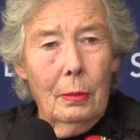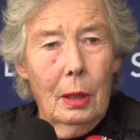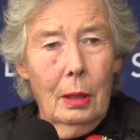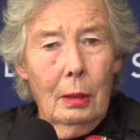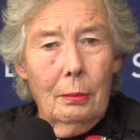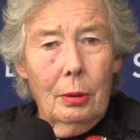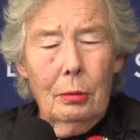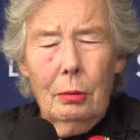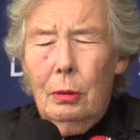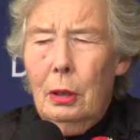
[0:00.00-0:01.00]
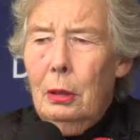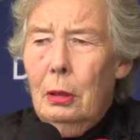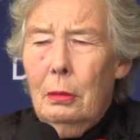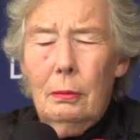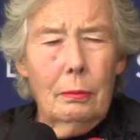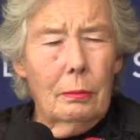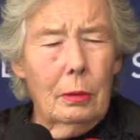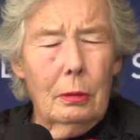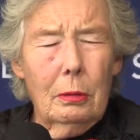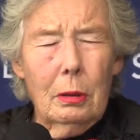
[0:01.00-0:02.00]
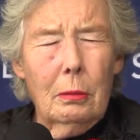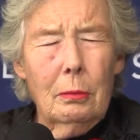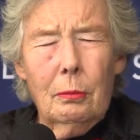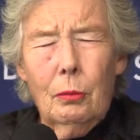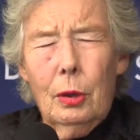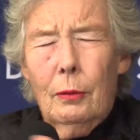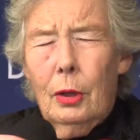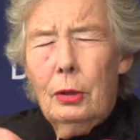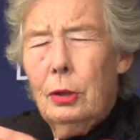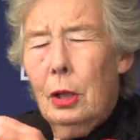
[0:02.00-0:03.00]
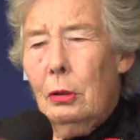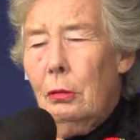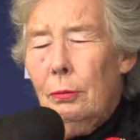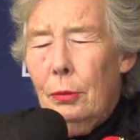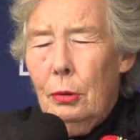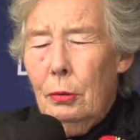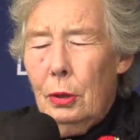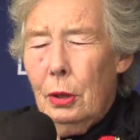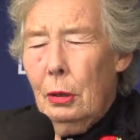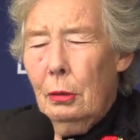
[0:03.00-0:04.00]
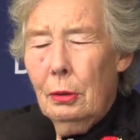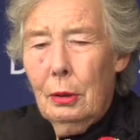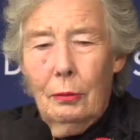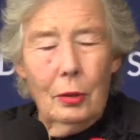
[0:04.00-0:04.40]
Peru, in whatever the centre of Peru is, I can't think of it now.